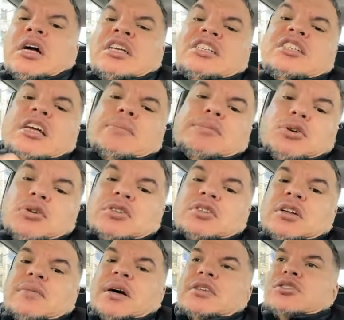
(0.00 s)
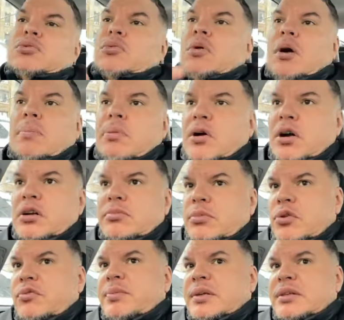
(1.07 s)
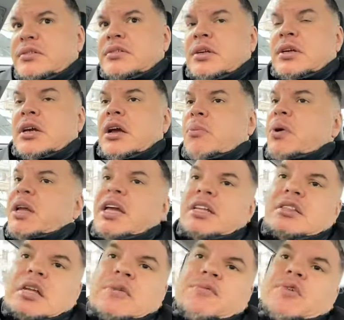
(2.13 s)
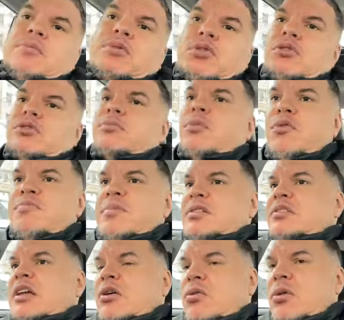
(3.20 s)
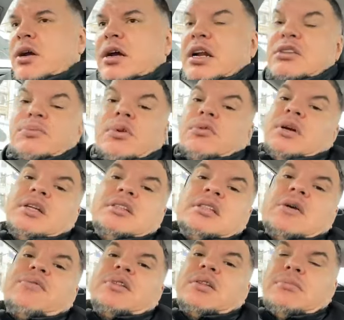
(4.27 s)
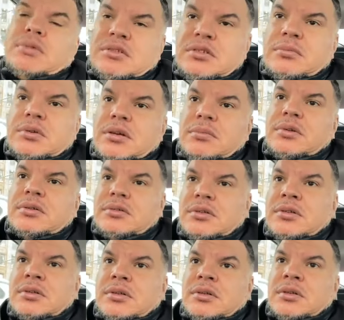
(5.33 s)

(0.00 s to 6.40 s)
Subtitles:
except those of us who are part of movements. And we get that from those movements that organize. We don't get that from the Muslim community.